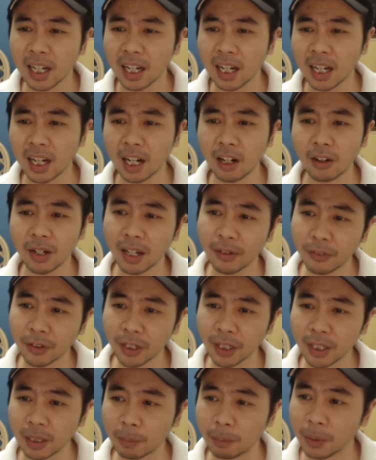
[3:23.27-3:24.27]

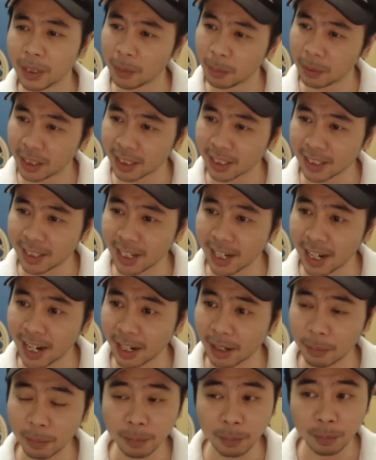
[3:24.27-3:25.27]
However, the BB
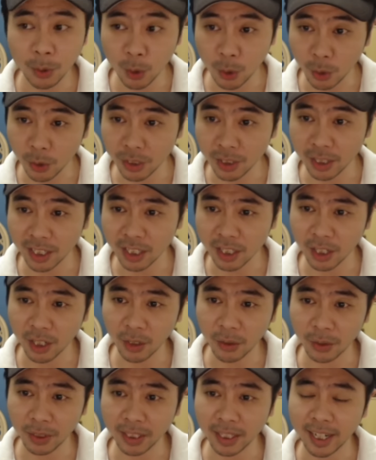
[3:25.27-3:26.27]
attack boost is
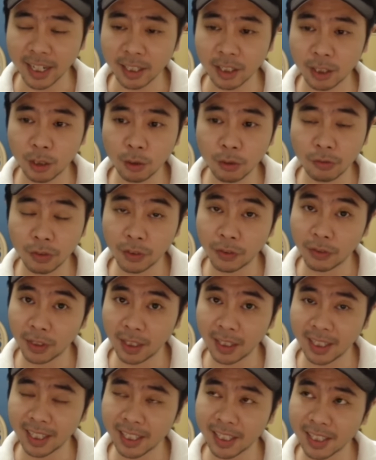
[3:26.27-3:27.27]
only at
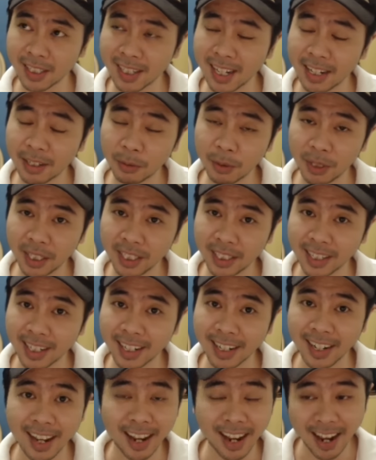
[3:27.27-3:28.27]
250. It's not really
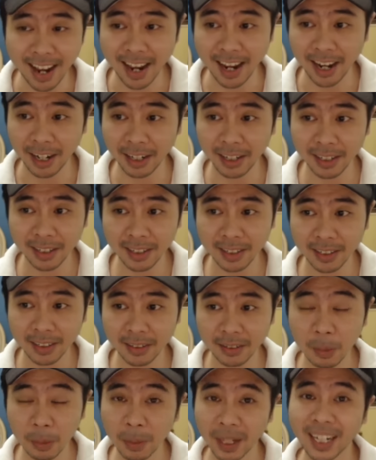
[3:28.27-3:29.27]
that high,
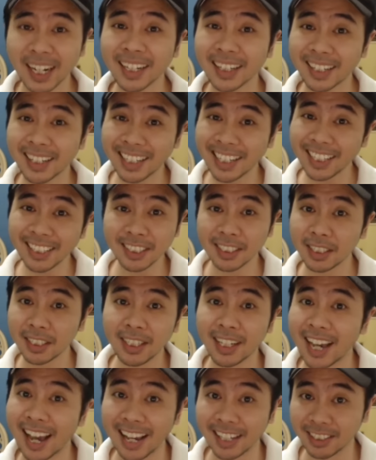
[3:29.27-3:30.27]
but at least
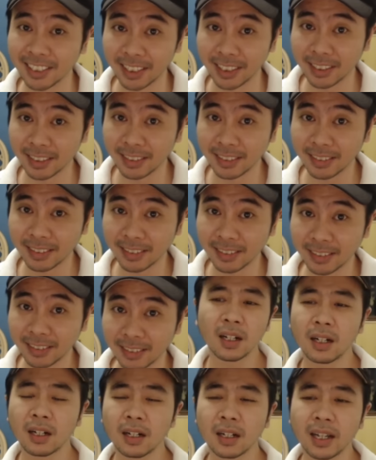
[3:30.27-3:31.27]
he has it.
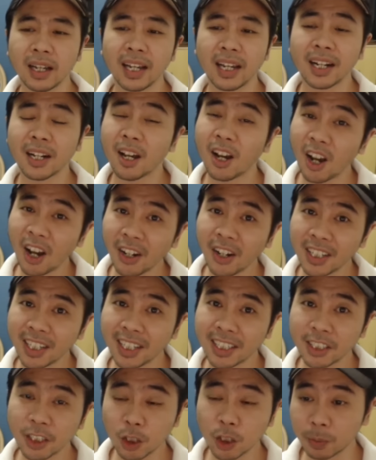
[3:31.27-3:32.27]
And on
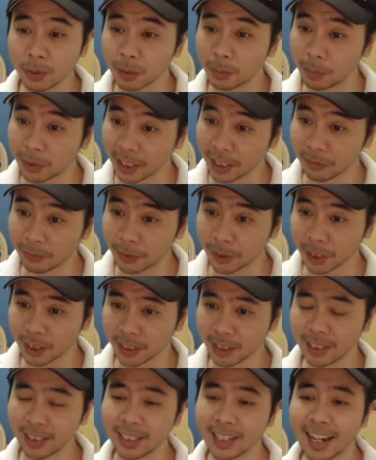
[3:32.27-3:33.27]
his Super Brave
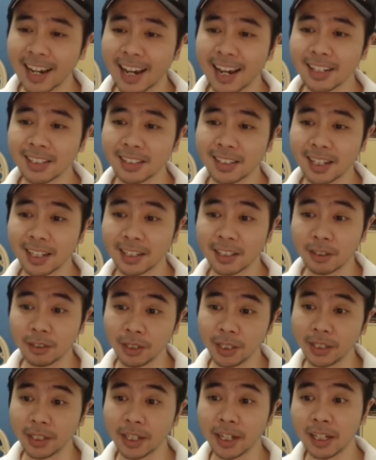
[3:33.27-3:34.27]
Burst, he has that
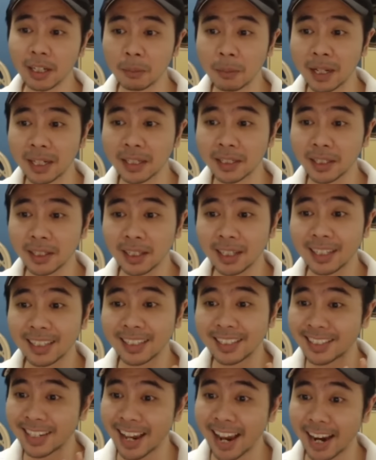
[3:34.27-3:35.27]
3 elemental
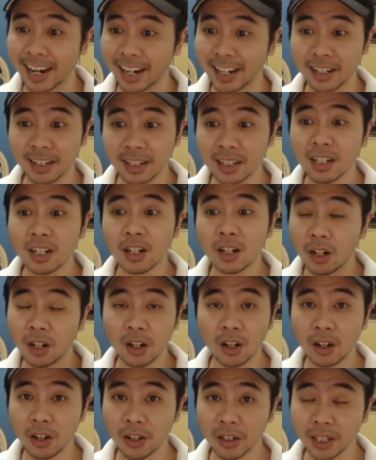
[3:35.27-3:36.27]
attack
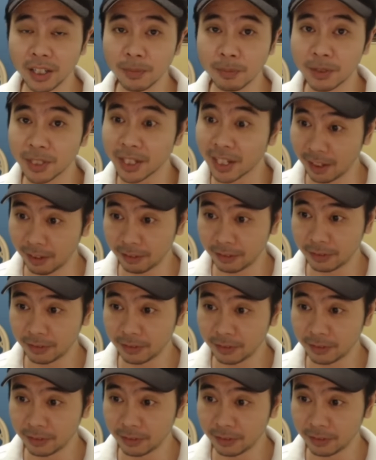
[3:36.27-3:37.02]
on himself.